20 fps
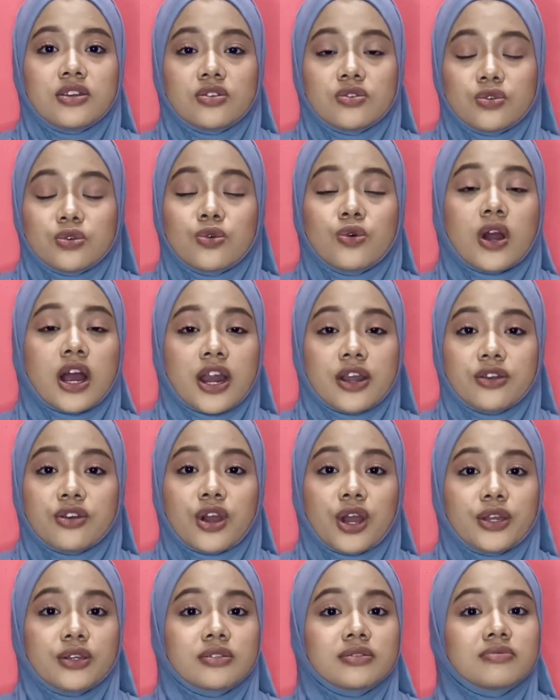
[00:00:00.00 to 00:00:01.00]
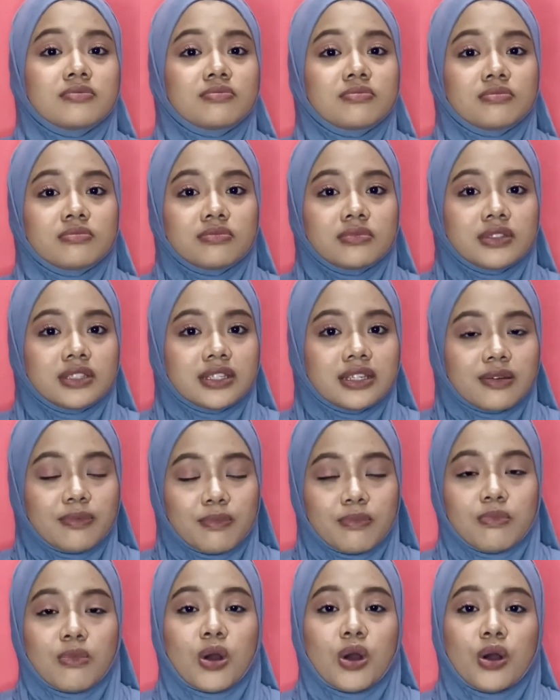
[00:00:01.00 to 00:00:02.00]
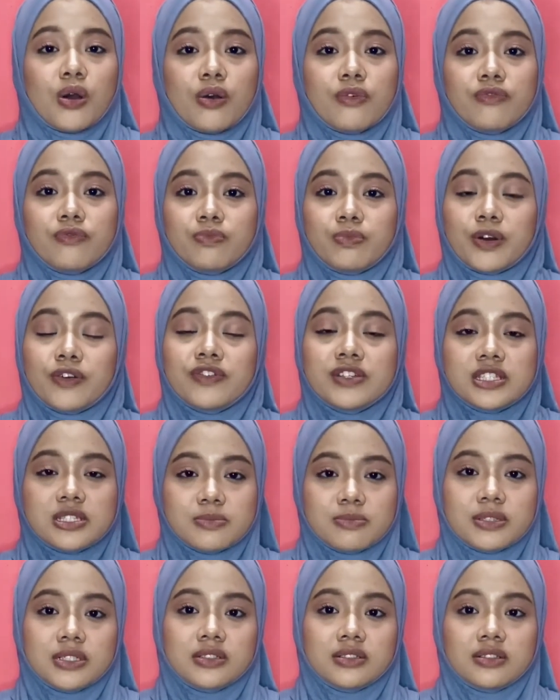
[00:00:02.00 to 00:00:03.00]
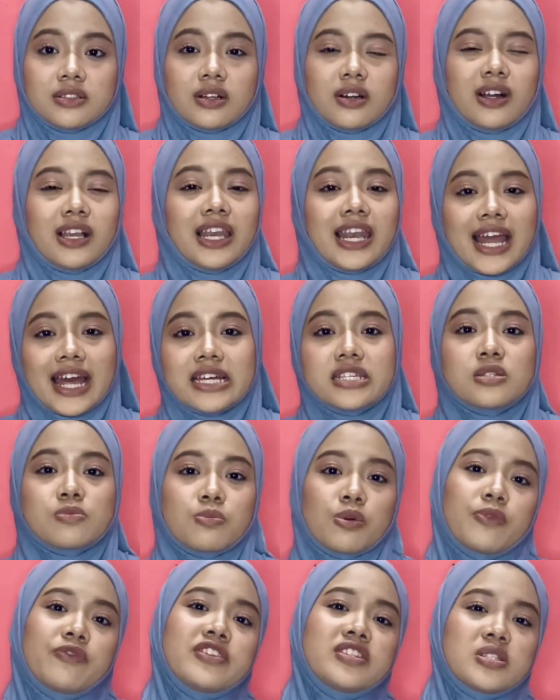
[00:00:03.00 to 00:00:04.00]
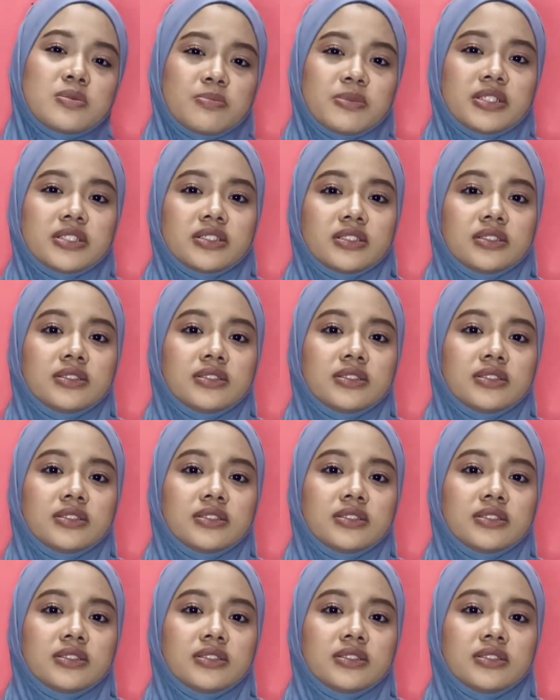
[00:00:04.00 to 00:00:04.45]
who are not more profitable or less profitable.